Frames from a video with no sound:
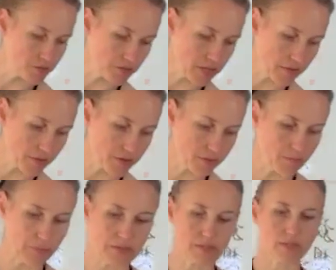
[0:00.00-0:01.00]
together,
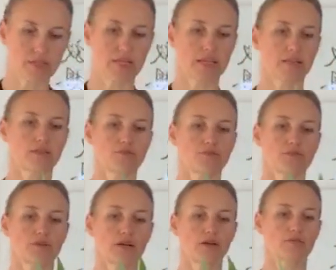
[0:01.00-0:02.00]
but taking into
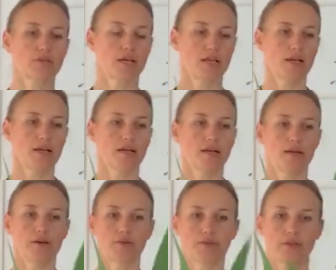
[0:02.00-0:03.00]
account
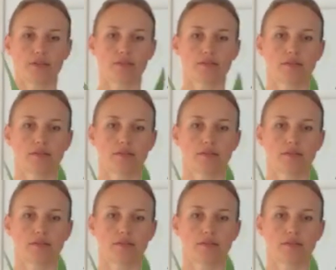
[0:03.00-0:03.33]
that